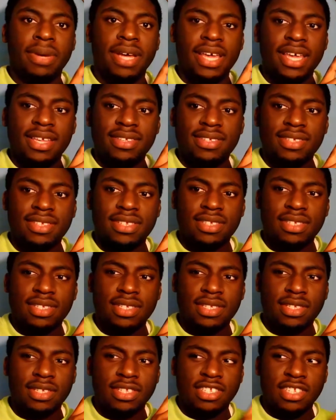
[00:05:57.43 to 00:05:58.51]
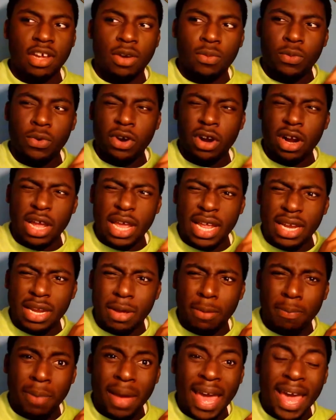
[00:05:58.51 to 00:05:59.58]
but it's somewhere in
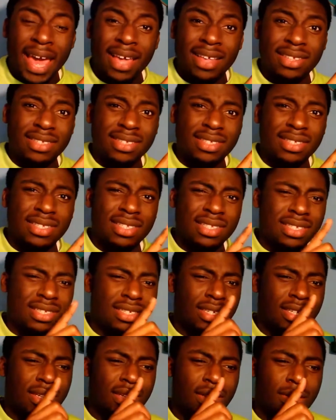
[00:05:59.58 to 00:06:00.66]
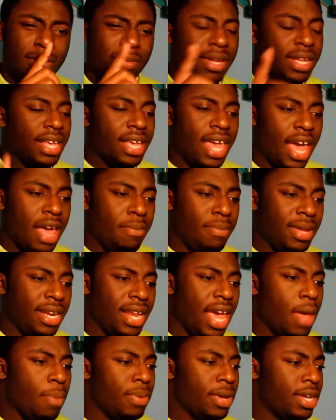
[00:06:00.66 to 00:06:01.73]
the past. But it can't be
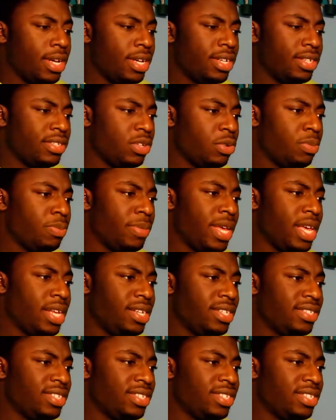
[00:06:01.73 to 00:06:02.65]
that because Superman